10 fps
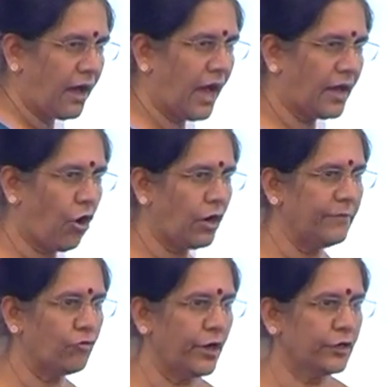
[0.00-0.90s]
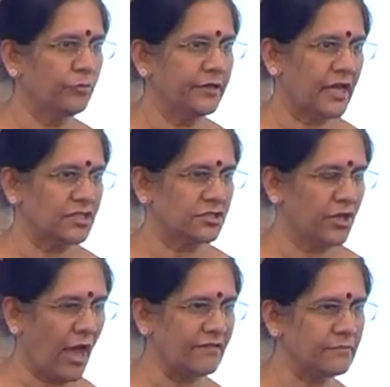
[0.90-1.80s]
are all going to be touched, they
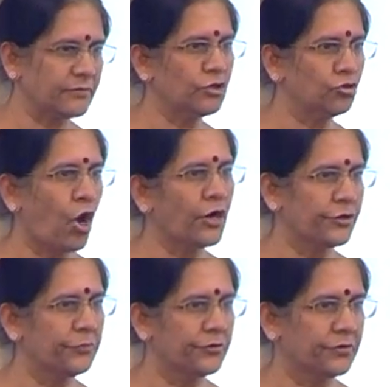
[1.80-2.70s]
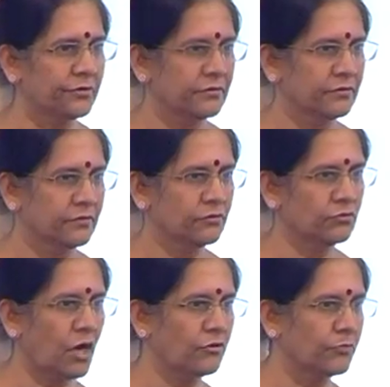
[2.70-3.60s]
have something to contribute to
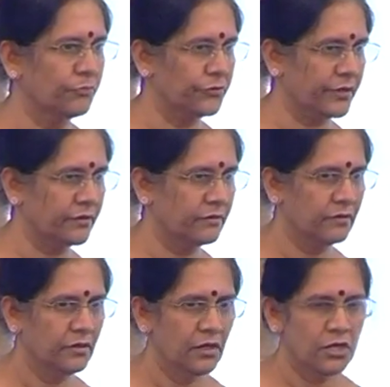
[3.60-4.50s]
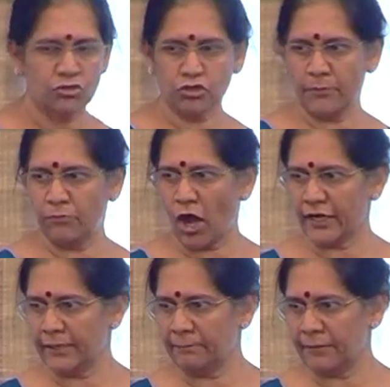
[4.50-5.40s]
cloud computing. So they brought
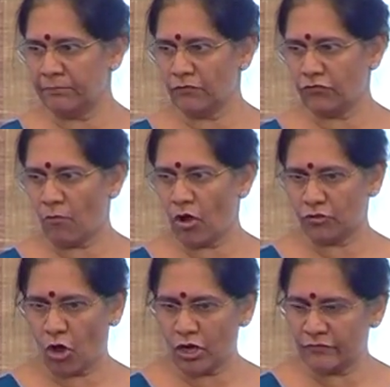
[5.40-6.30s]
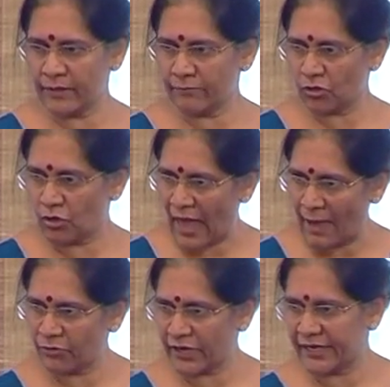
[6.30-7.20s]
in people from all of them
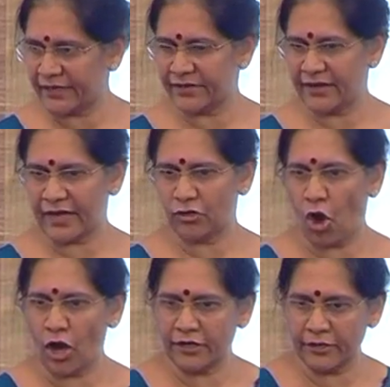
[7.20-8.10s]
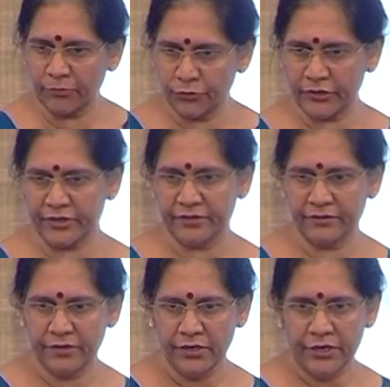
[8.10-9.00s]
collaborated and contributed
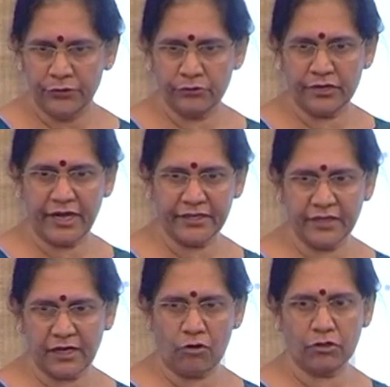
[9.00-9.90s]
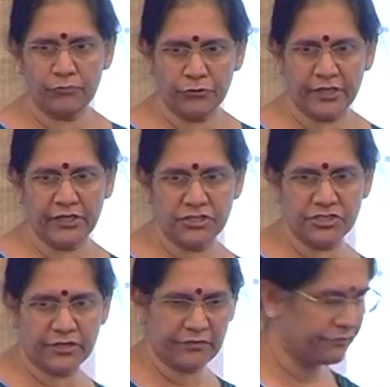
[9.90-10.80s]
to create the cloud computing
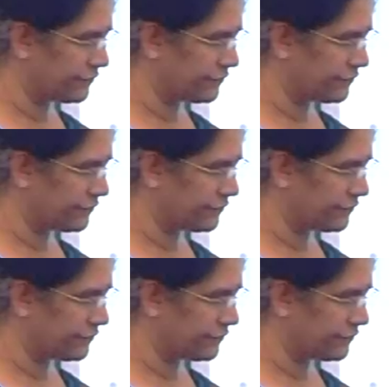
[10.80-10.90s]
initiative,